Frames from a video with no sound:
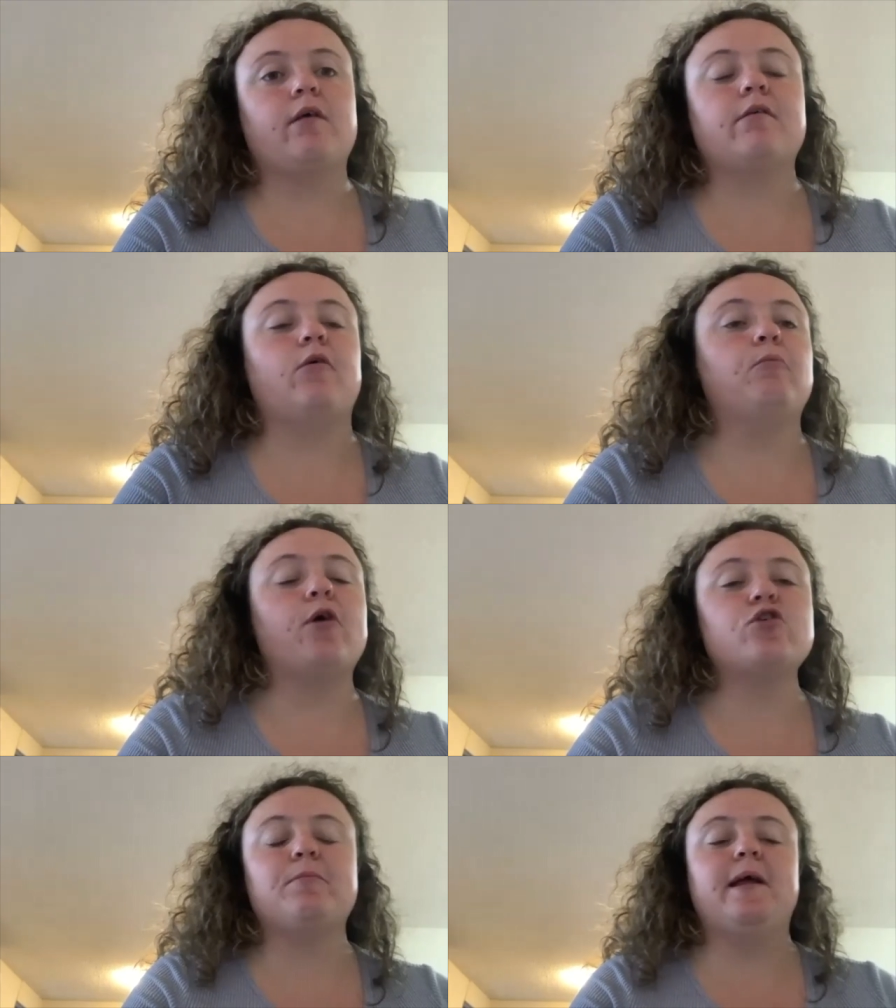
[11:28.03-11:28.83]
So
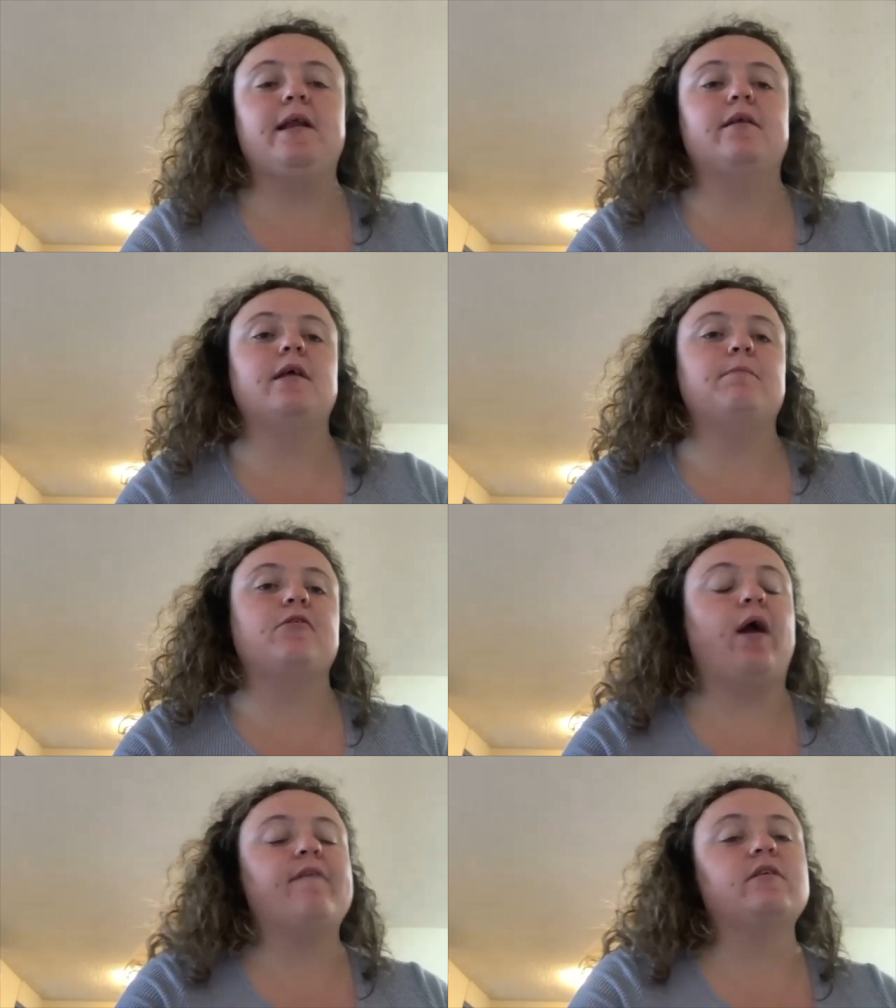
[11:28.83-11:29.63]
project planning tips,
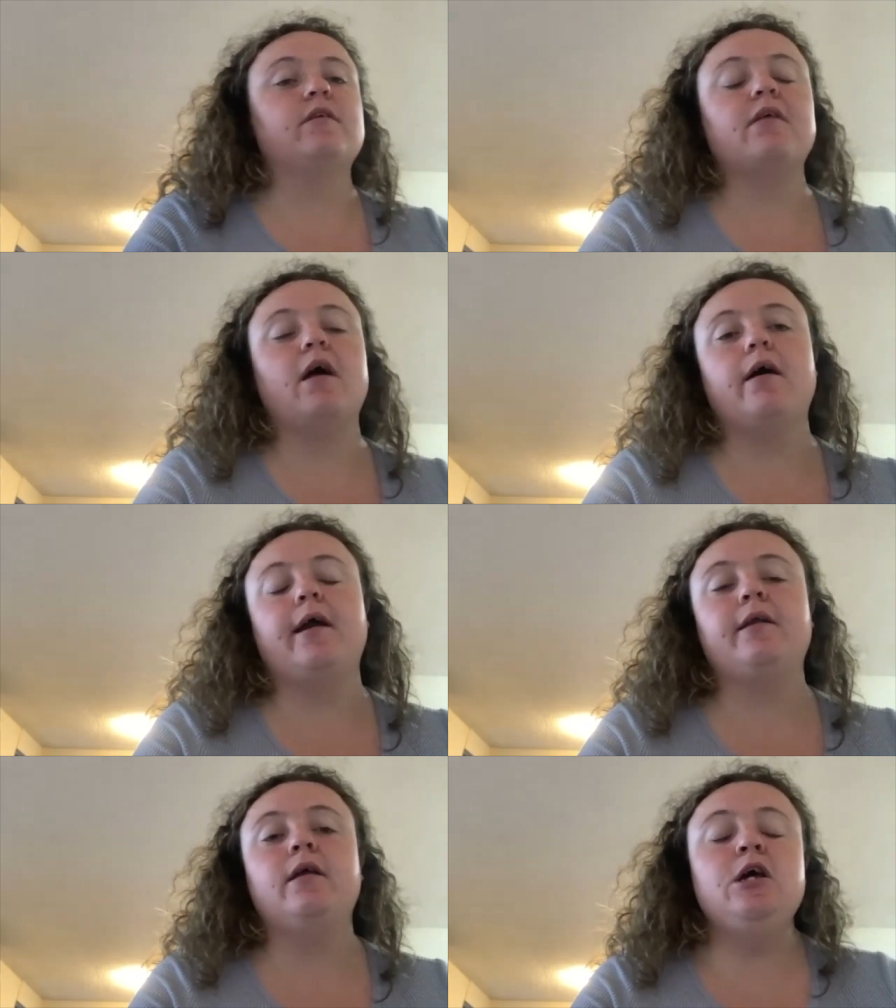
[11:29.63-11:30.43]
graphic
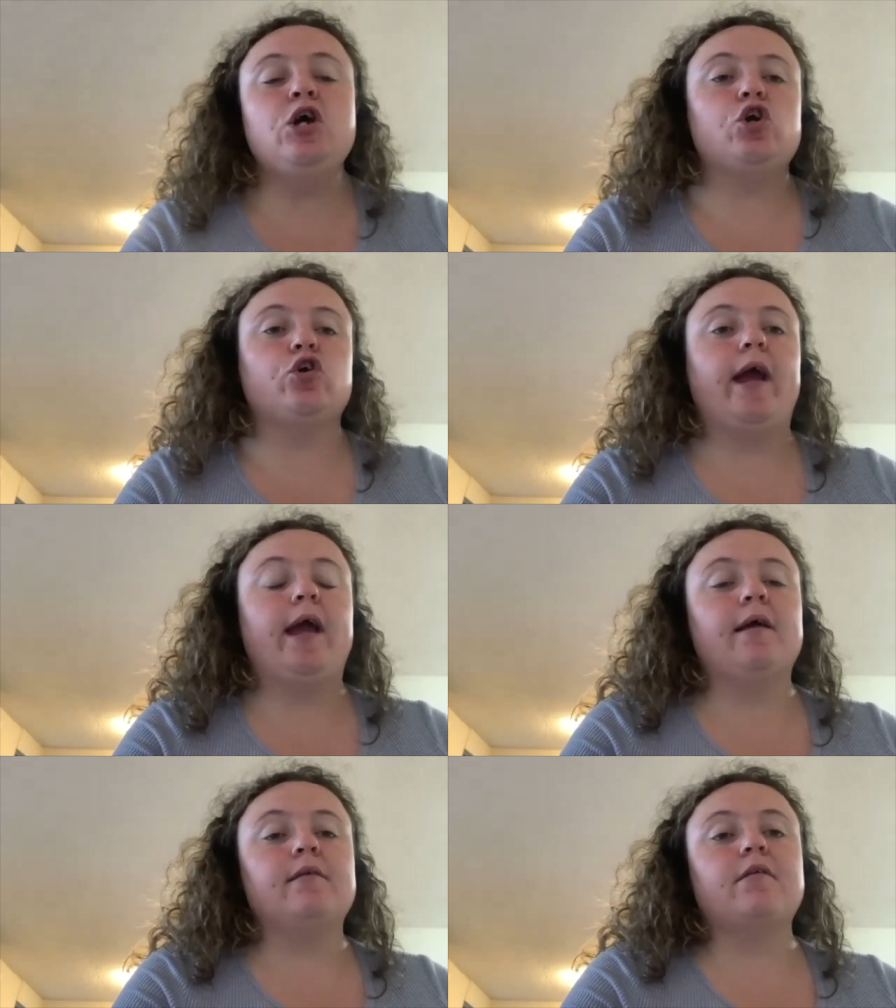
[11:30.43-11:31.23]
design,
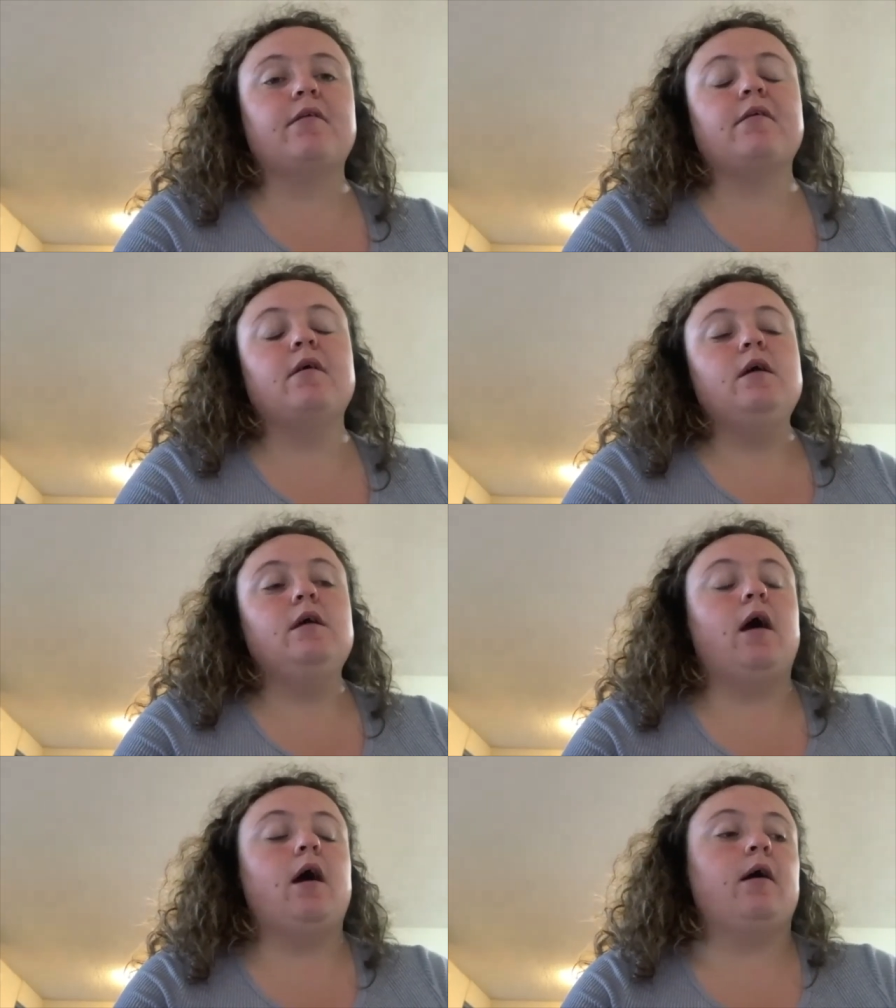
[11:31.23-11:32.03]
grants,
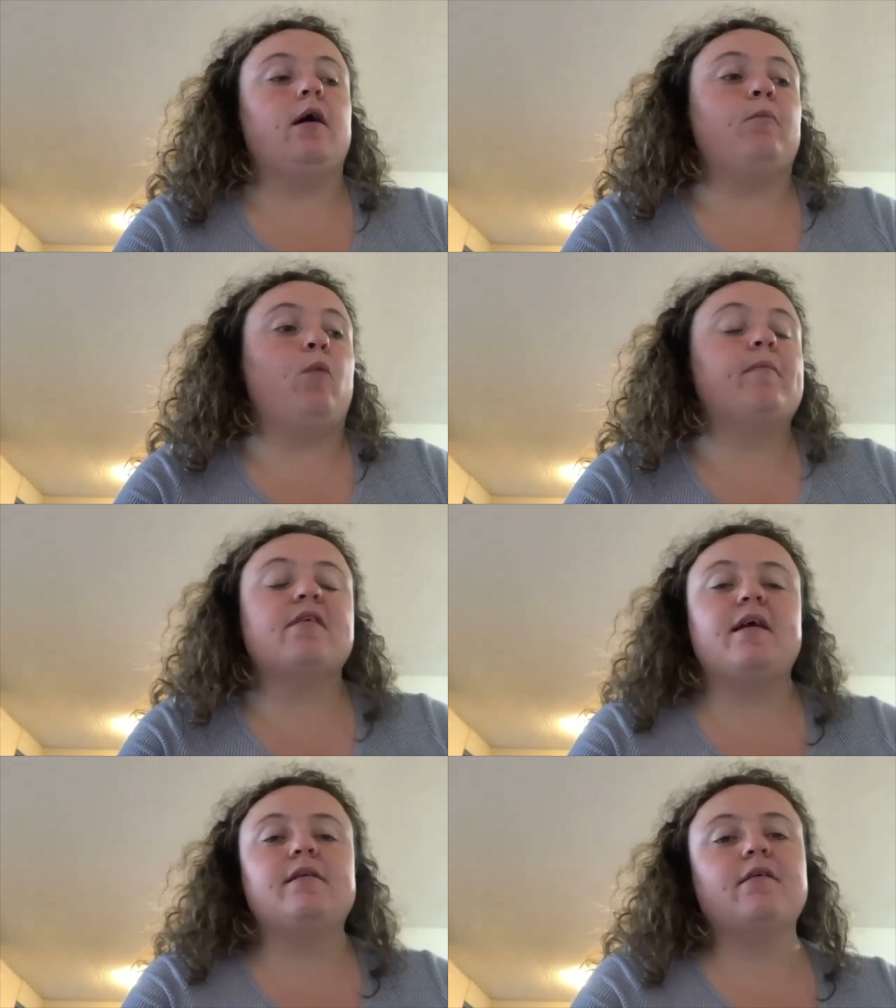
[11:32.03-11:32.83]

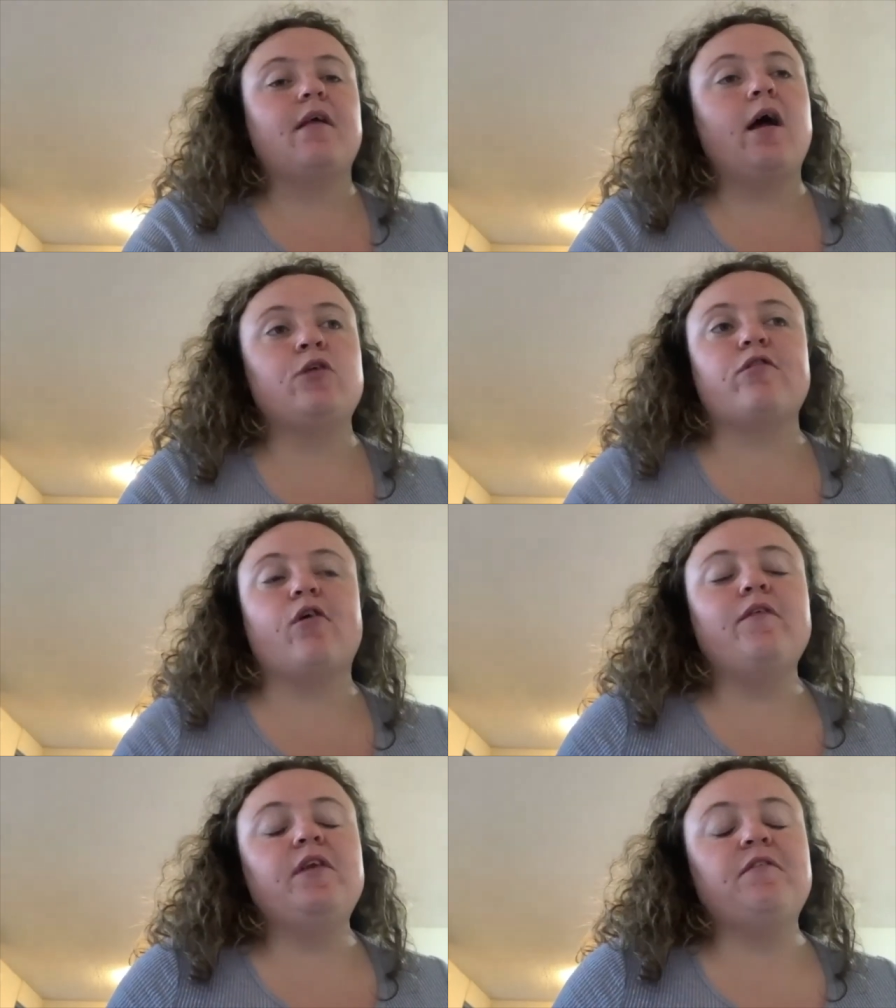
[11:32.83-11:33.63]
website design, just
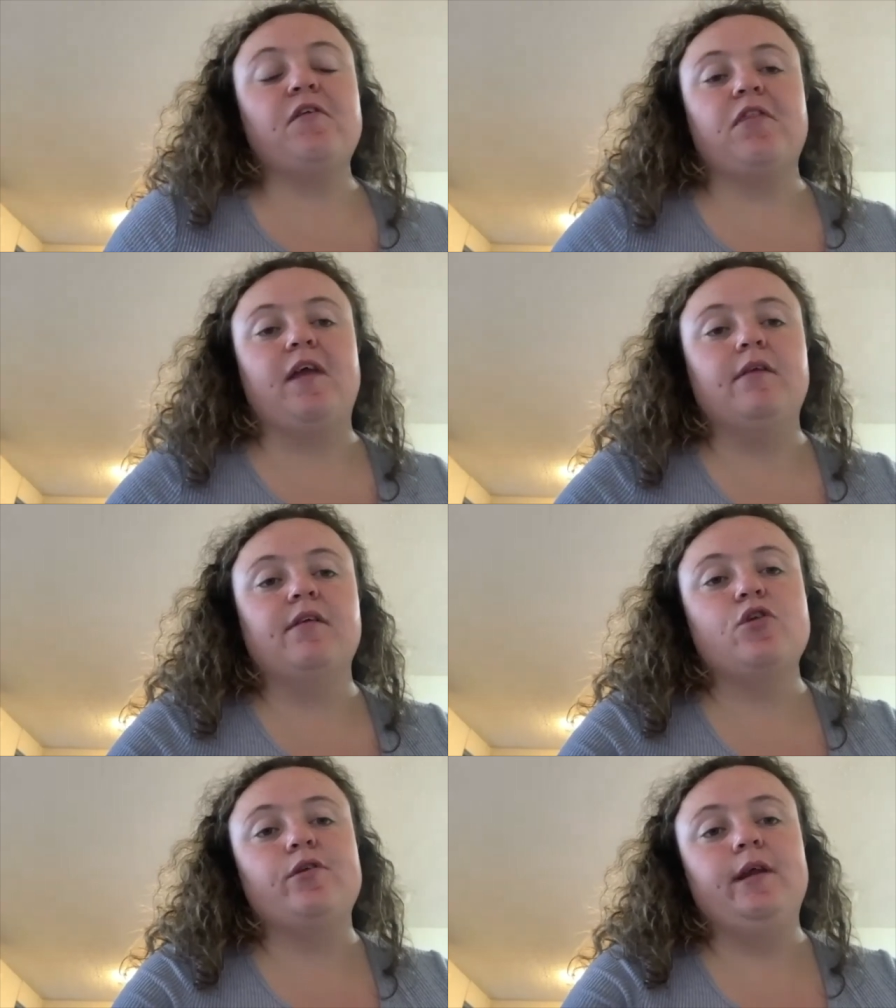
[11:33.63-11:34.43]
all the different things
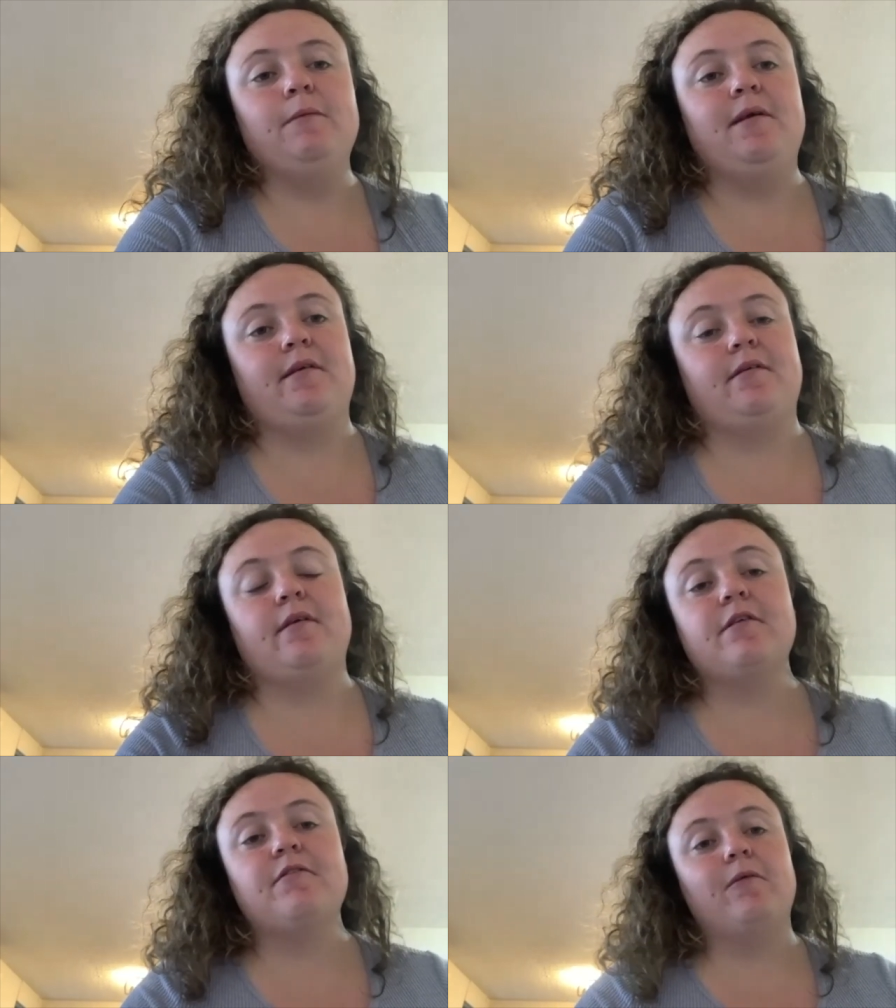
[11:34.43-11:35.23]
that you need to be
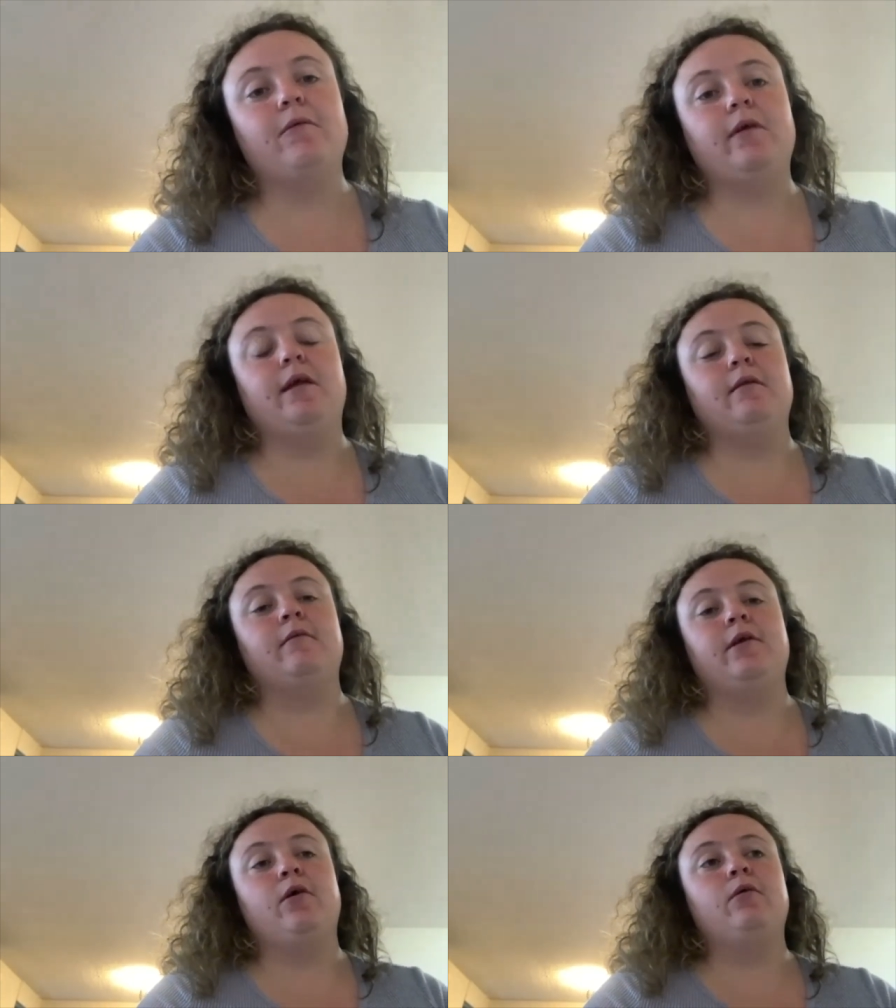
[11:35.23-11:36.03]
successful in, you know,